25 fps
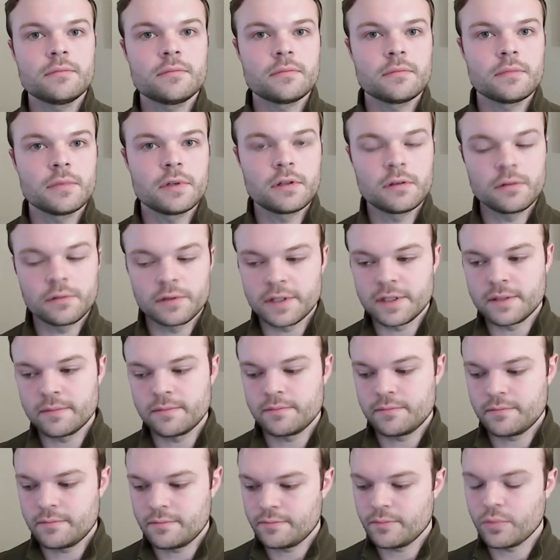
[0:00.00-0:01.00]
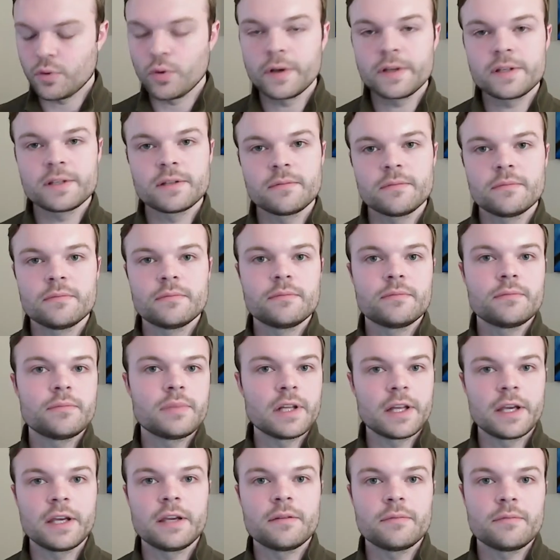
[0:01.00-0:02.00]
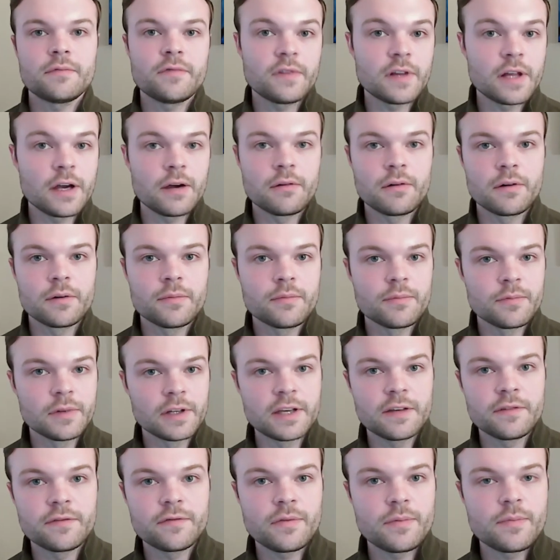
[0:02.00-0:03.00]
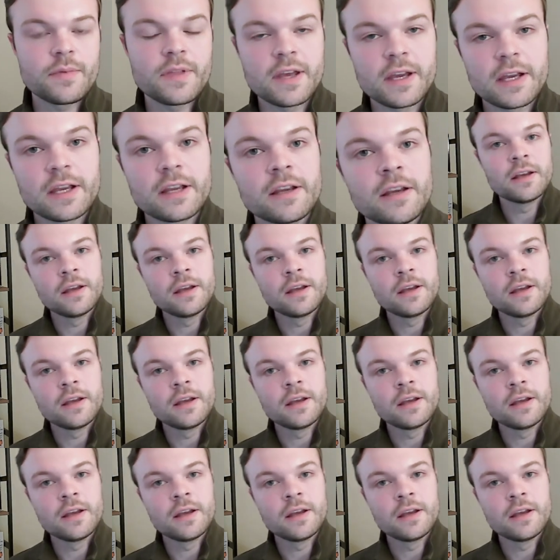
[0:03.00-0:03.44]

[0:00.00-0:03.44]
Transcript: little poison plant flower leaf thing